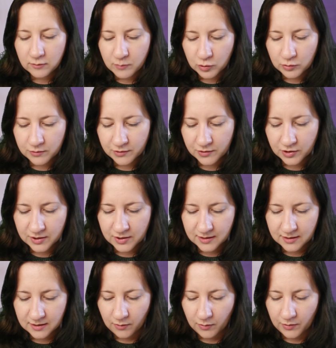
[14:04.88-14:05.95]
balls just
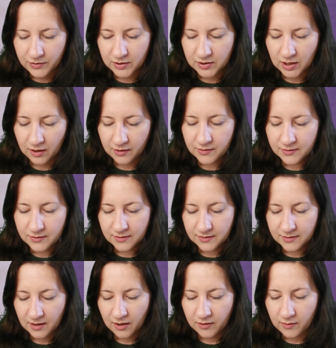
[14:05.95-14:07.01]
to go on the toes,
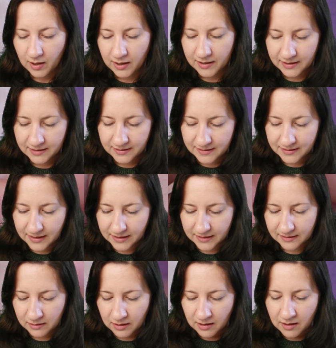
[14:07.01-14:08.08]
so I need
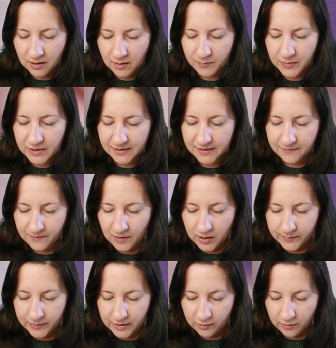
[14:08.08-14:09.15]
6 bits of
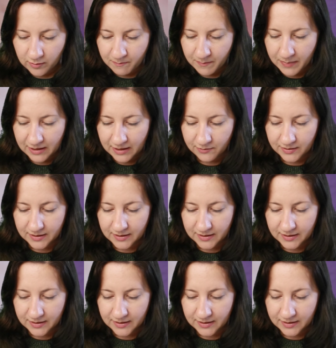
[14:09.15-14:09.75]
fibre that are about the